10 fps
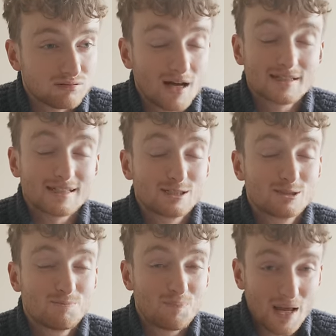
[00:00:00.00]
that's
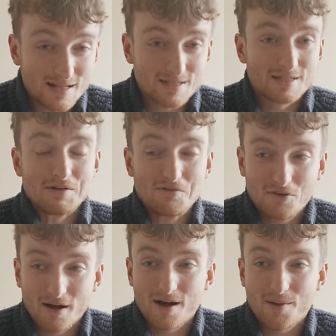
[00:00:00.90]

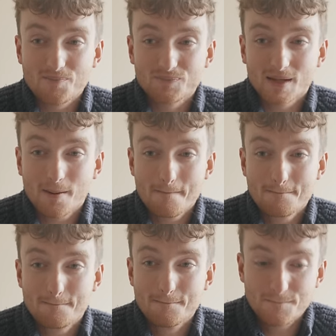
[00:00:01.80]
expensive. Um,
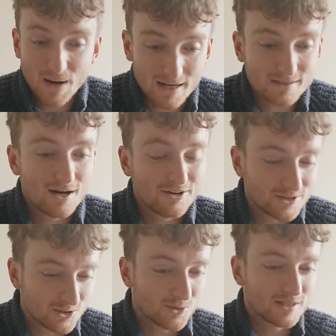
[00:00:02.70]
but
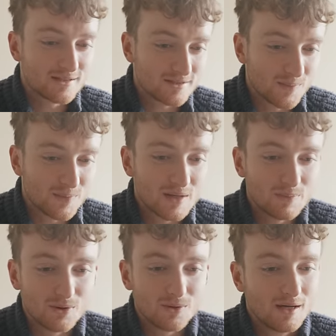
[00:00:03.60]
after talking to some
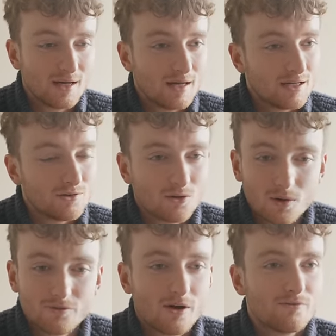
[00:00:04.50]
people, you
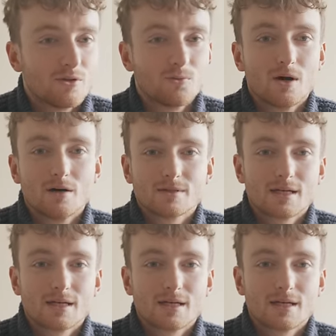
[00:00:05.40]
qualify for the Worlds.